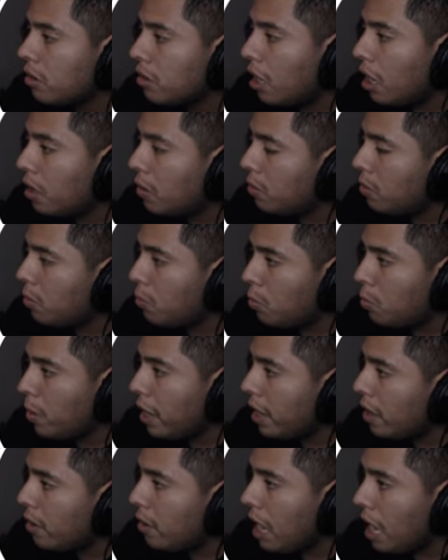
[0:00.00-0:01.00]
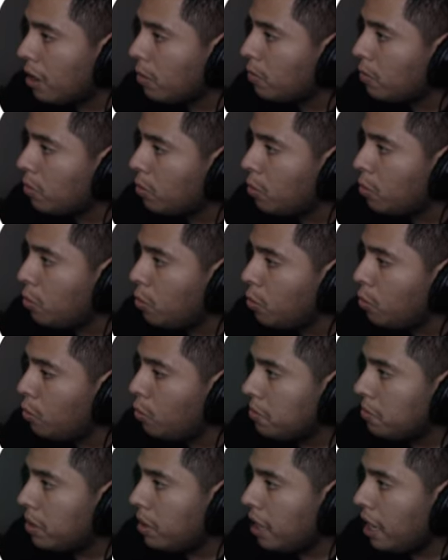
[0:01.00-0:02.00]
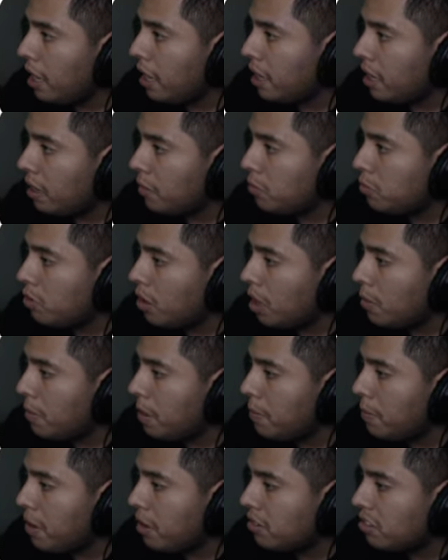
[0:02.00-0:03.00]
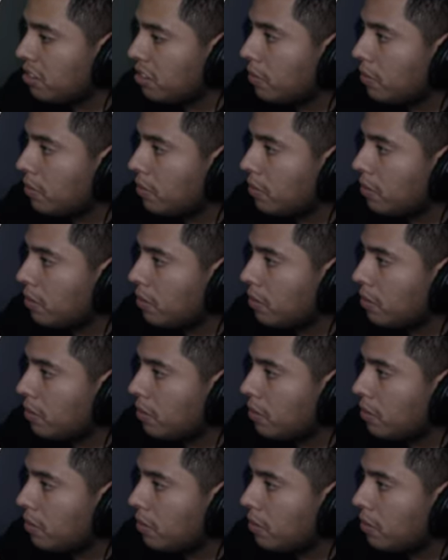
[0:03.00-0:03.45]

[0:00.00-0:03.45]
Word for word: I don't know where, I don't know who, but hey, I'm trying my best.